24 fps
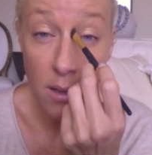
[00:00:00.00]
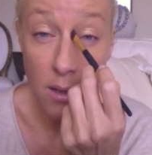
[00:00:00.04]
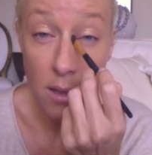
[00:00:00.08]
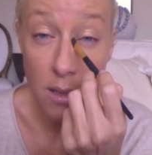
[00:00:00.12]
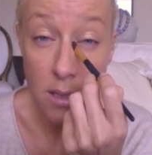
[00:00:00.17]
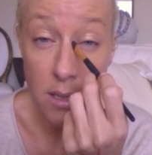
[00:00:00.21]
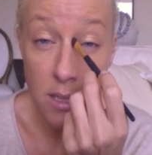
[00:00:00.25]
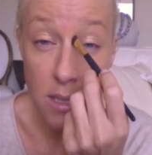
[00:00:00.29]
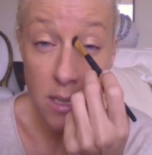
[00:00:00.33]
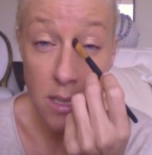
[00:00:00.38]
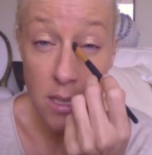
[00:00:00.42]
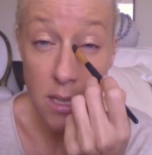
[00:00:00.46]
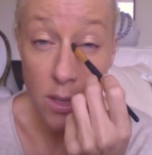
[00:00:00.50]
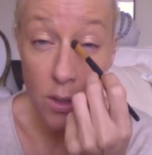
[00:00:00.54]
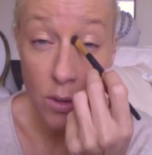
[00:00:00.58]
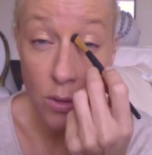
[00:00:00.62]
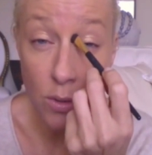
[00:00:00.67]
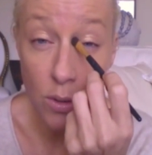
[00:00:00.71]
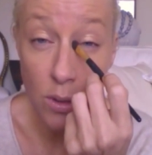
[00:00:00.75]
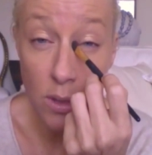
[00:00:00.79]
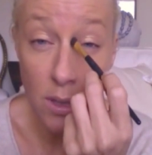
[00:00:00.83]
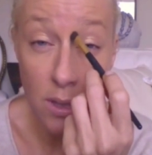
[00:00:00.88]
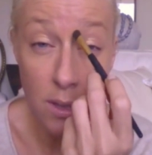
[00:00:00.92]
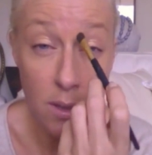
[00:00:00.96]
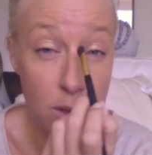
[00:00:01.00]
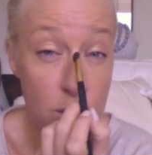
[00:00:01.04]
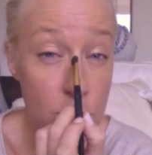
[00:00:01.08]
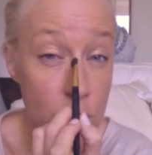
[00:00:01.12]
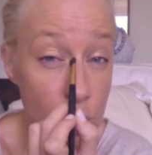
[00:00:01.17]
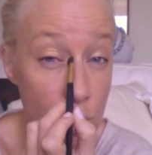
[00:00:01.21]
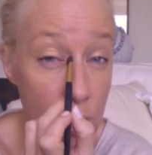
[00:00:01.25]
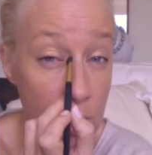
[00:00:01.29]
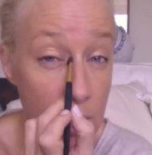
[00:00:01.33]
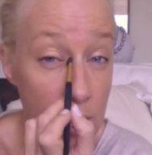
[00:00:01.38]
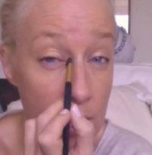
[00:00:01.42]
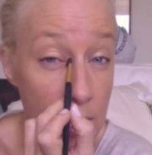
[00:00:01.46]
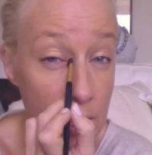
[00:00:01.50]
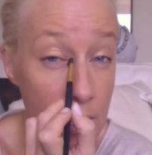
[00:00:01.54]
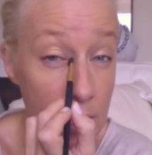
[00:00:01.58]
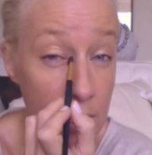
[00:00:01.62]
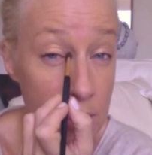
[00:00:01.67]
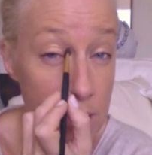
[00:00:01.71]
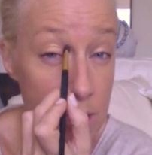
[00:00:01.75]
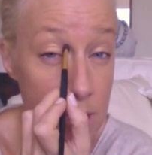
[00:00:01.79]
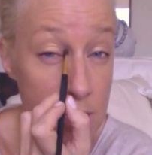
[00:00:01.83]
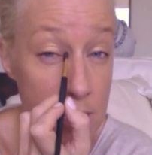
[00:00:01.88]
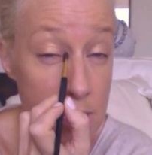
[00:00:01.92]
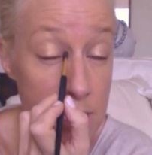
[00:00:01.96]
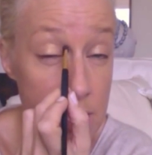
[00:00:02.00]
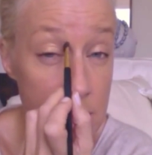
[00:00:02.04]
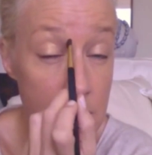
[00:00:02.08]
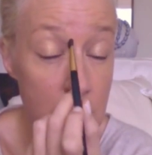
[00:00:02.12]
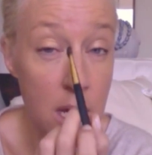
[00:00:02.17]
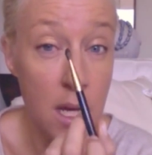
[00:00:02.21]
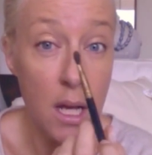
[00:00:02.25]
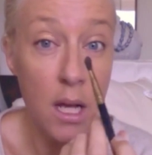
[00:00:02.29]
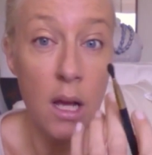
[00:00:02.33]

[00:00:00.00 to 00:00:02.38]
It's just a good little trick. It just